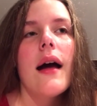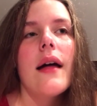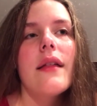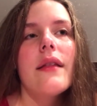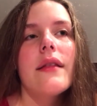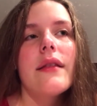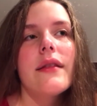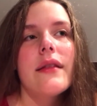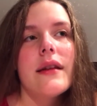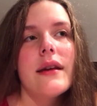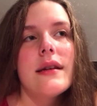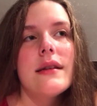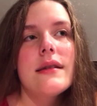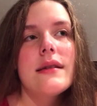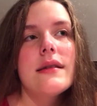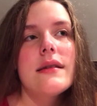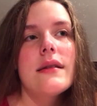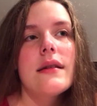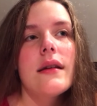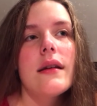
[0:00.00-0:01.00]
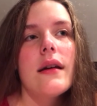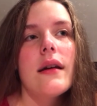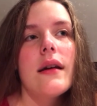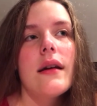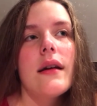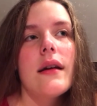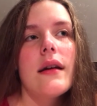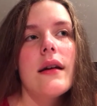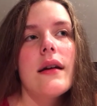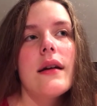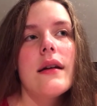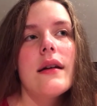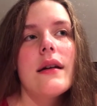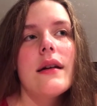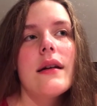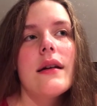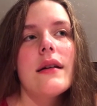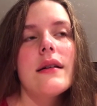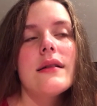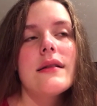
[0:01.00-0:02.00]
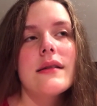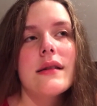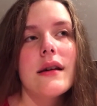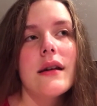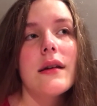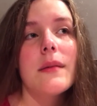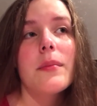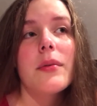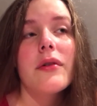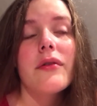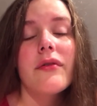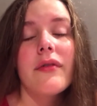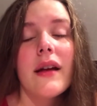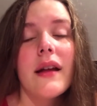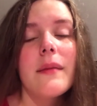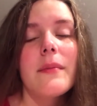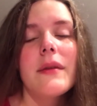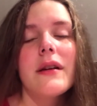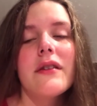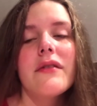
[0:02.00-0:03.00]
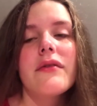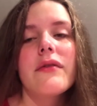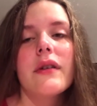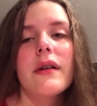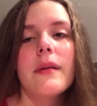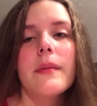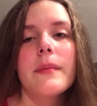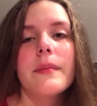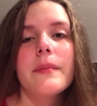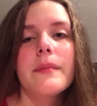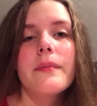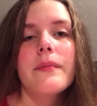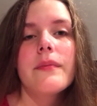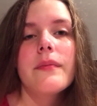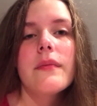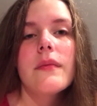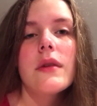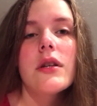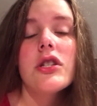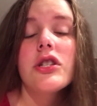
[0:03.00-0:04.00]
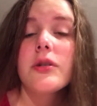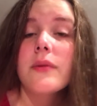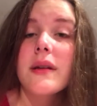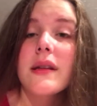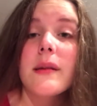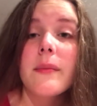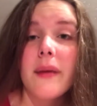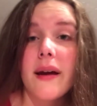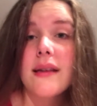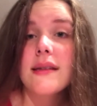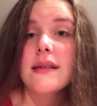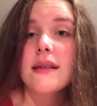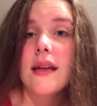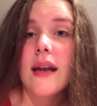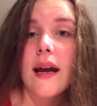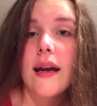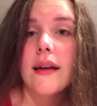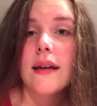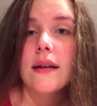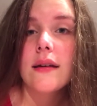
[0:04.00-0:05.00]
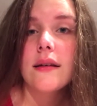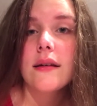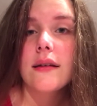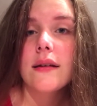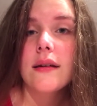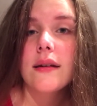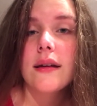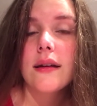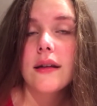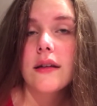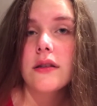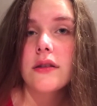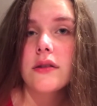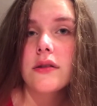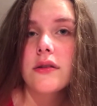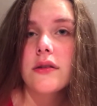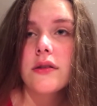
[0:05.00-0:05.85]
this is going to prevent me from doing the best that I can